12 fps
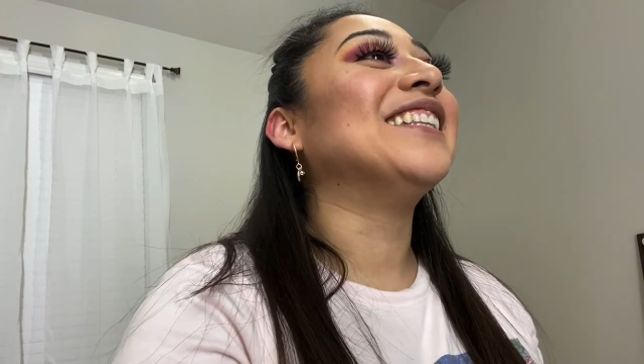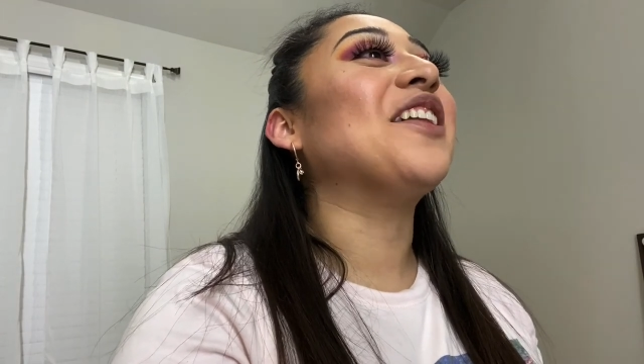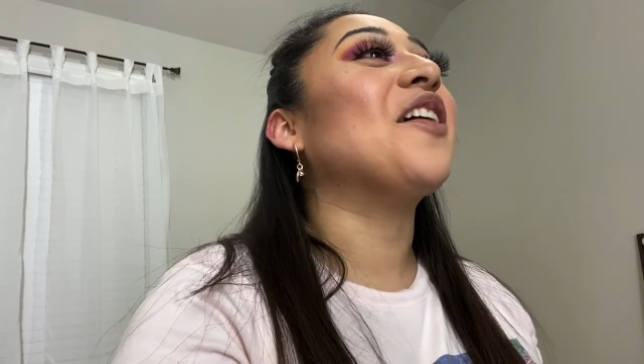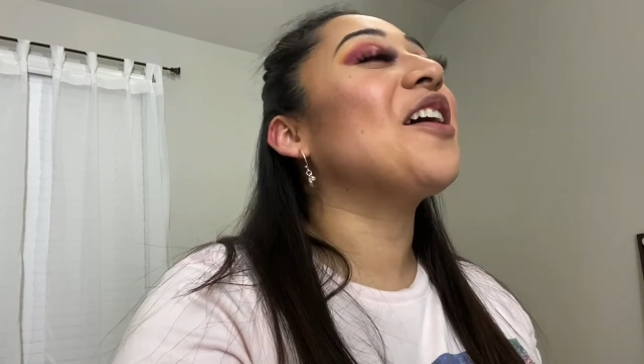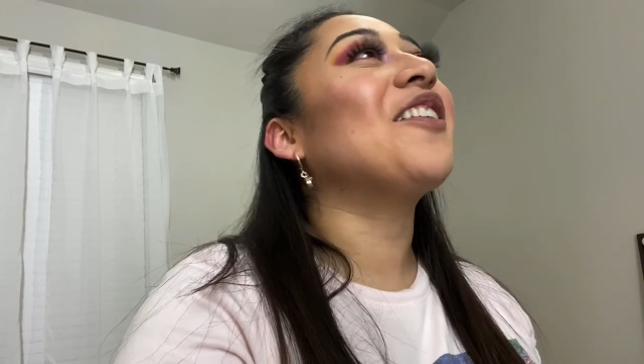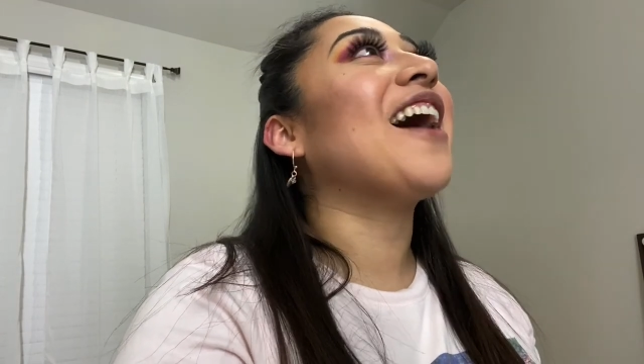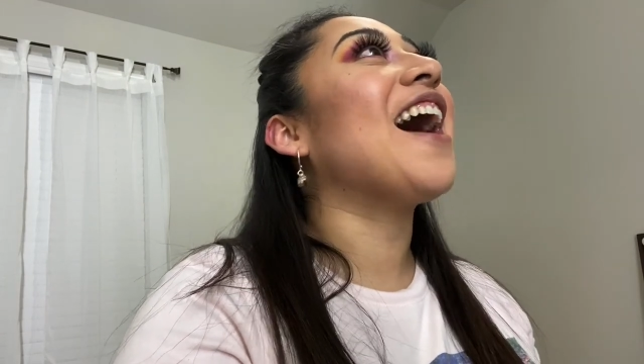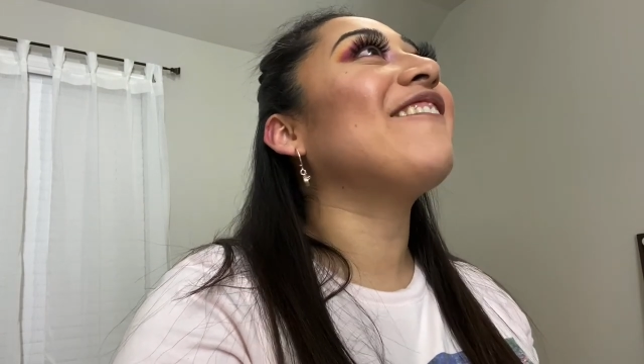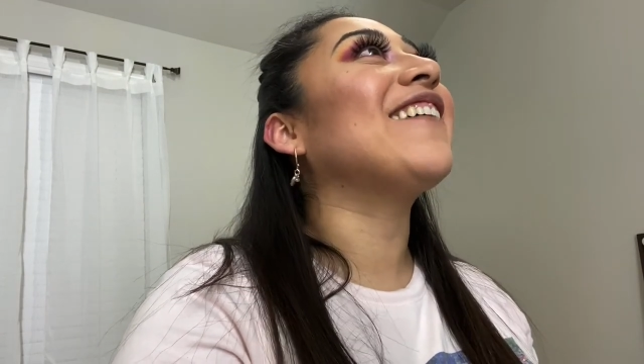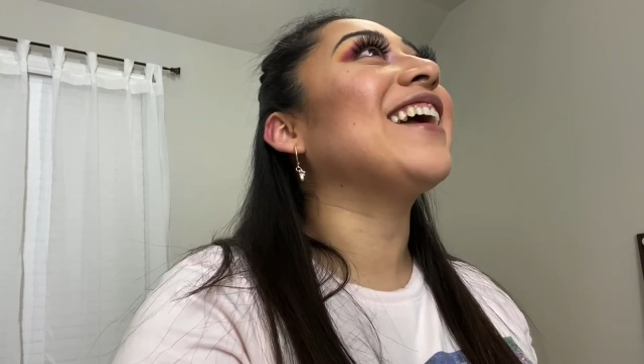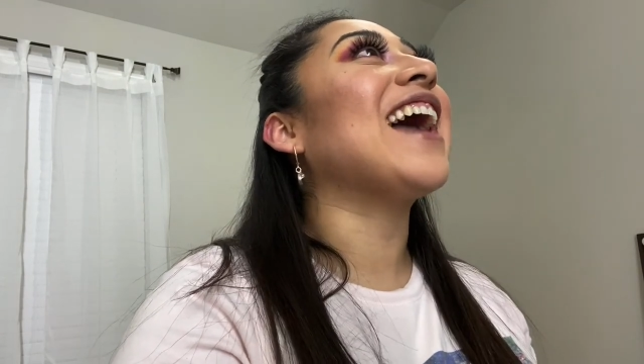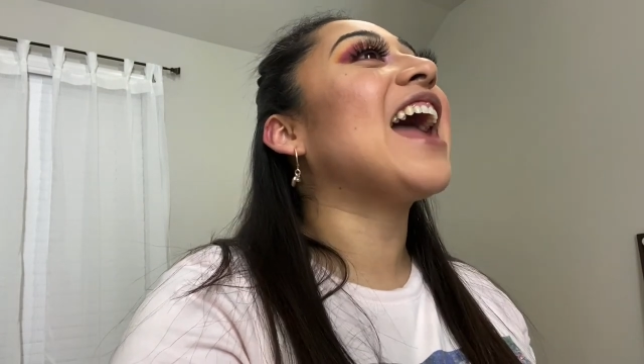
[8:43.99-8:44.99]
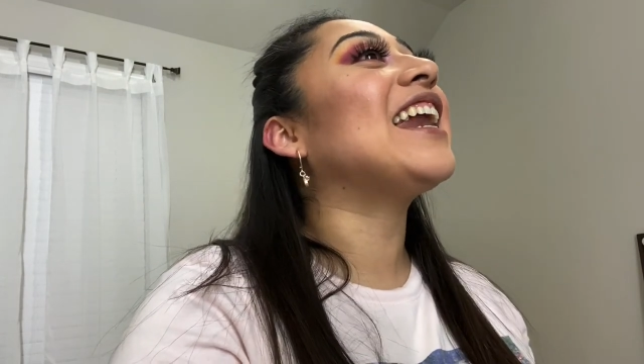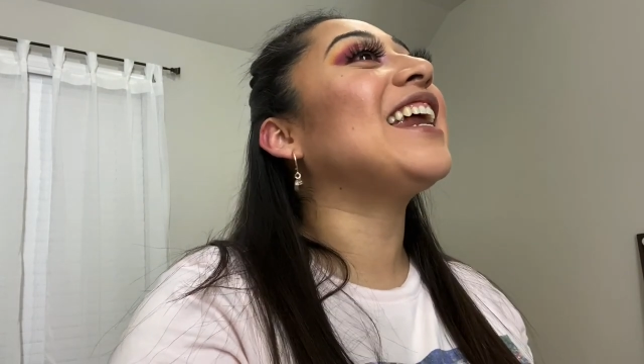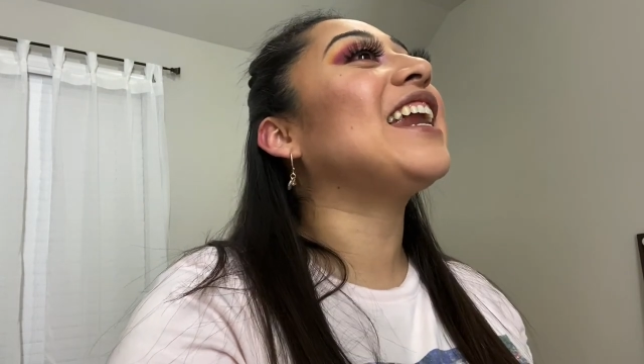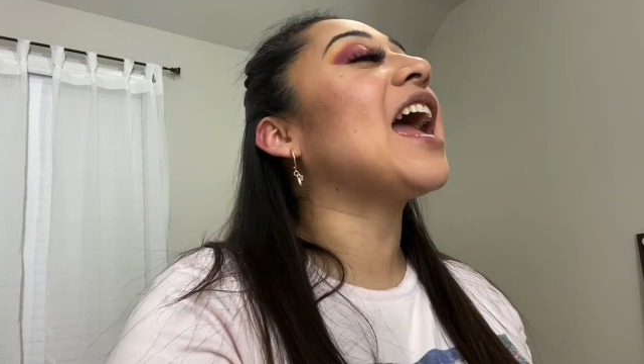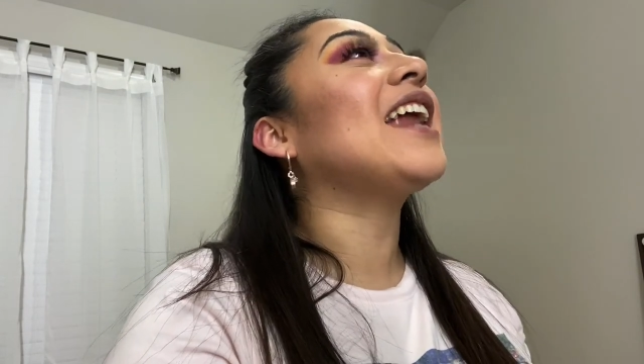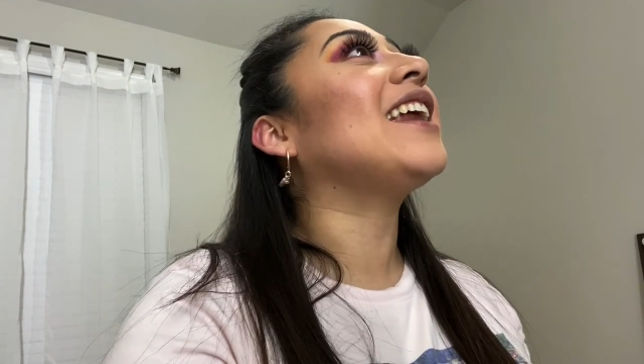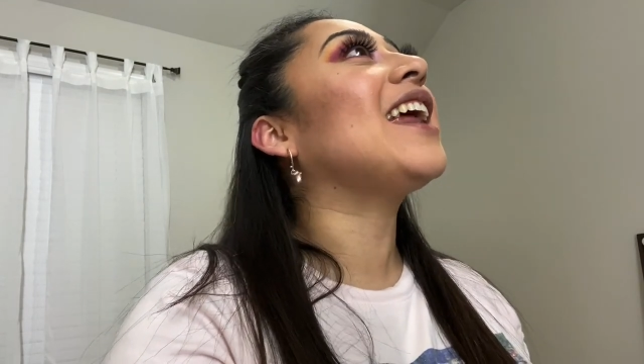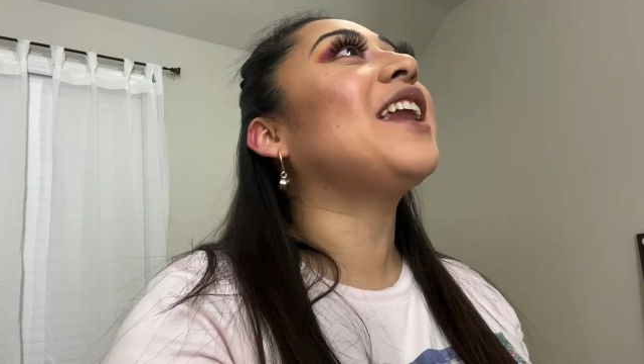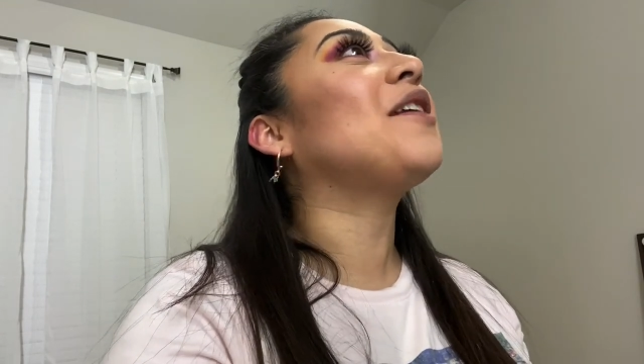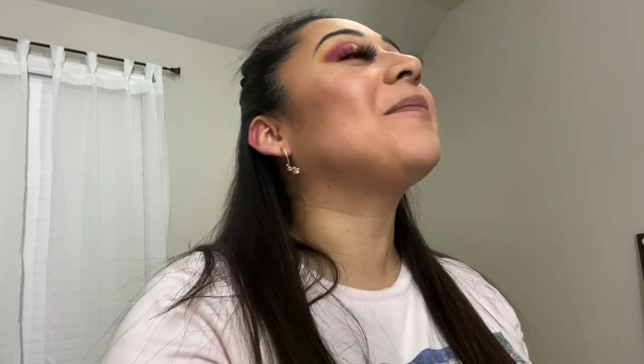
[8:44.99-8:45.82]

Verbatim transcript: No, I don't have it. I didn't. I didn't end up